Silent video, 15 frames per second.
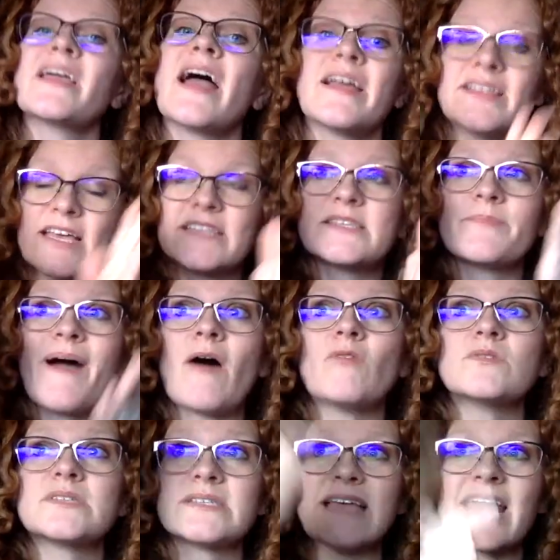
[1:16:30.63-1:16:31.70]
it's about
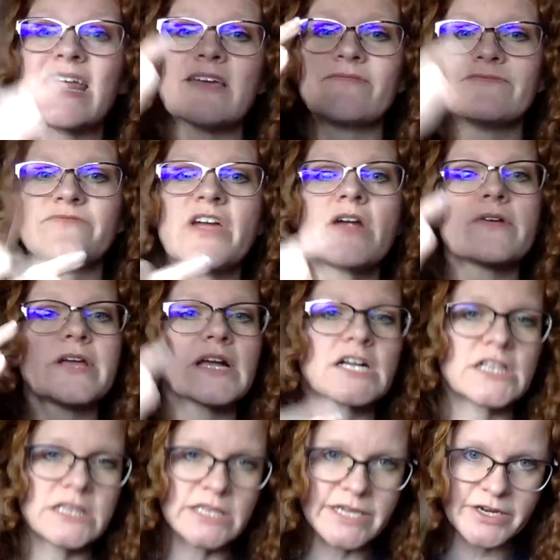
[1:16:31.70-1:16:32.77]
setting very
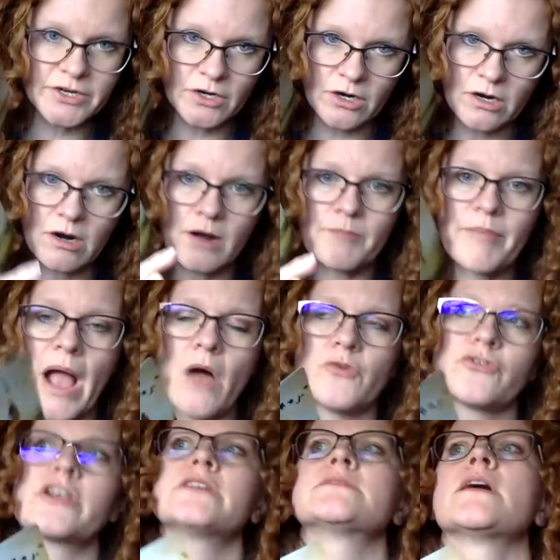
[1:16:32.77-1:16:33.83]
clear
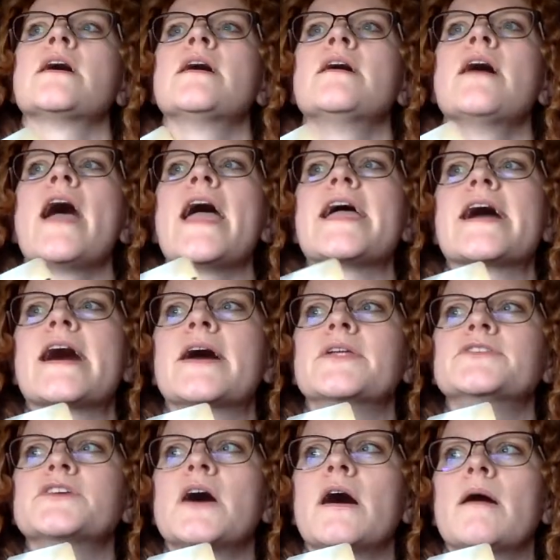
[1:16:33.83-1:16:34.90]
boundaries
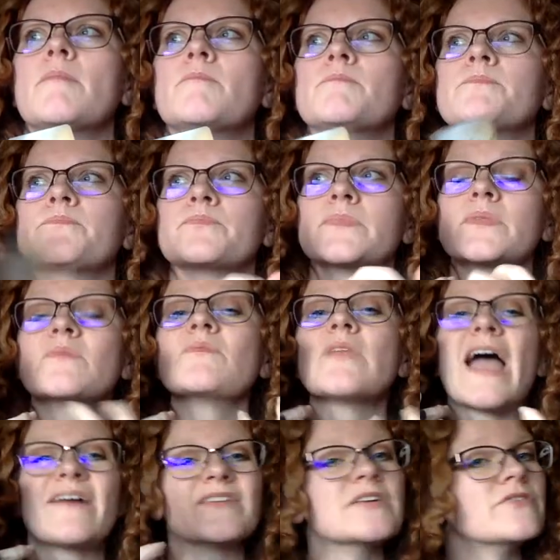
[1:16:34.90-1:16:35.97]
and um,
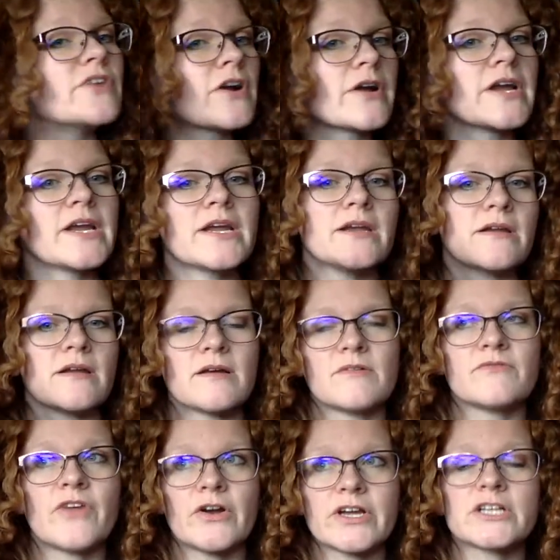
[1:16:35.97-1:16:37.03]
having very,
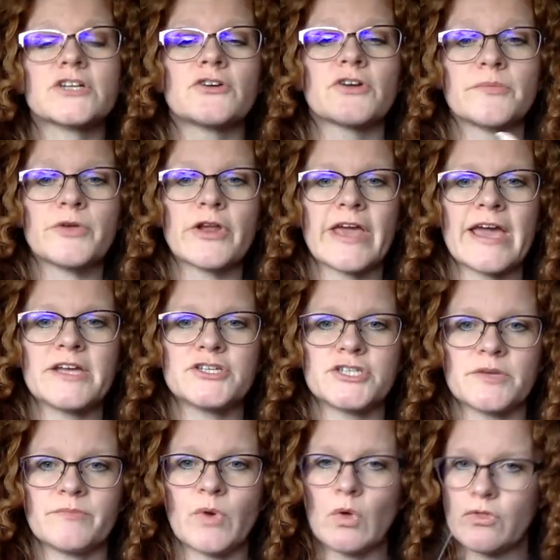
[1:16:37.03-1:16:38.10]
very clear
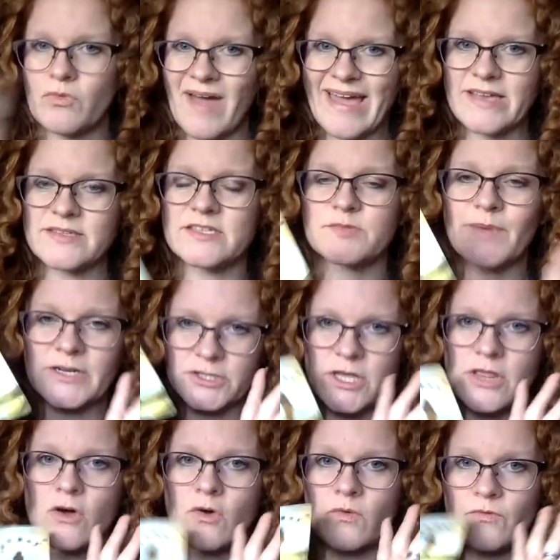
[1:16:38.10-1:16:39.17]
communication both ways, especially
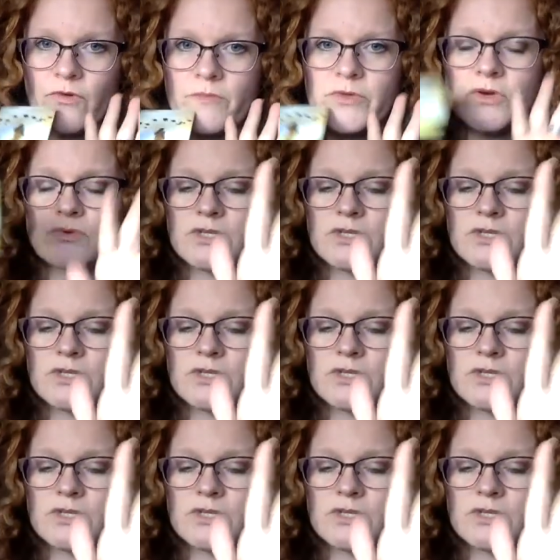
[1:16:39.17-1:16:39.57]
though from you